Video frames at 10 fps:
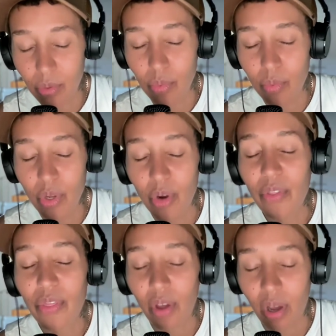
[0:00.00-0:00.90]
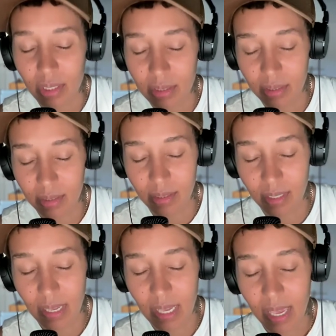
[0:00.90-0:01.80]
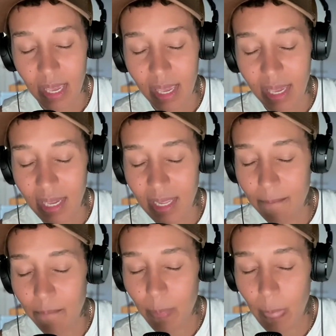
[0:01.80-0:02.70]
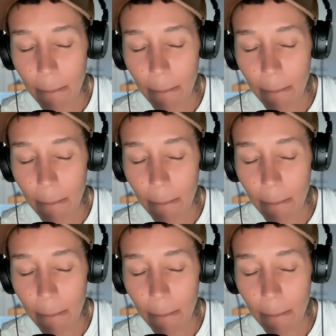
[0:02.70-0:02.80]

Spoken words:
through your thoughts. And